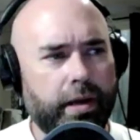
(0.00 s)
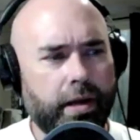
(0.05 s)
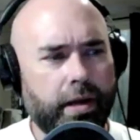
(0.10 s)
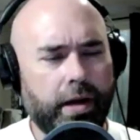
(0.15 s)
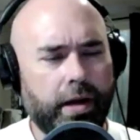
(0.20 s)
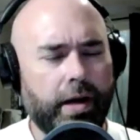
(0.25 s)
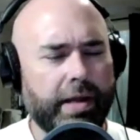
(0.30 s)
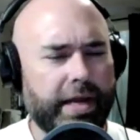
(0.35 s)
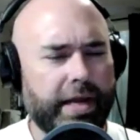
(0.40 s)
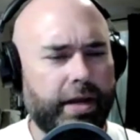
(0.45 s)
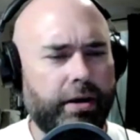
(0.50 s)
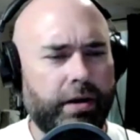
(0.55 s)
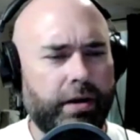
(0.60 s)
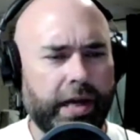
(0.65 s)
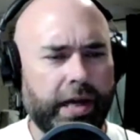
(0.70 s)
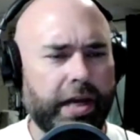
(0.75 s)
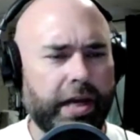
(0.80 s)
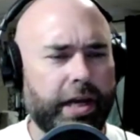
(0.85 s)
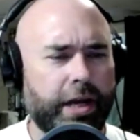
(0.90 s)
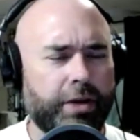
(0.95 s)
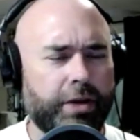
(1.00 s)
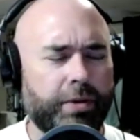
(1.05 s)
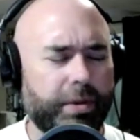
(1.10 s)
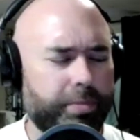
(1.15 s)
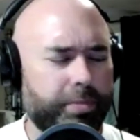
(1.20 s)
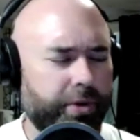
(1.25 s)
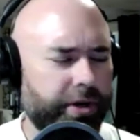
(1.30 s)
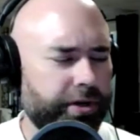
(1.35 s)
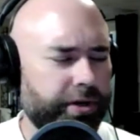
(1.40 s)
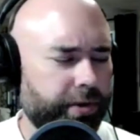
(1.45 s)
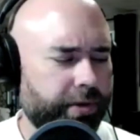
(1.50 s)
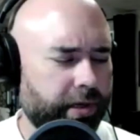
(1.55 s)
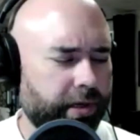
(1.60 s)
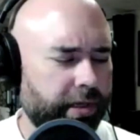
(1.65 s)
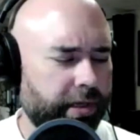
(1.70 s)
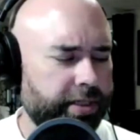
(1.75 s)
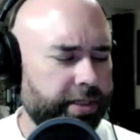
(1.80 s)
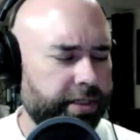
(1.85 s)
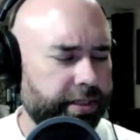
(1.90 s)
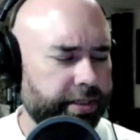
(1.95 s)
on that note, I do want to point to our
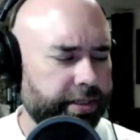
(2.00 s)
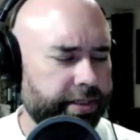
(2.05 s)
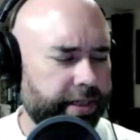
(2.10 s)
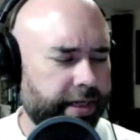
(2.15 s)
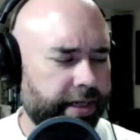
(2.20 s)
listeners.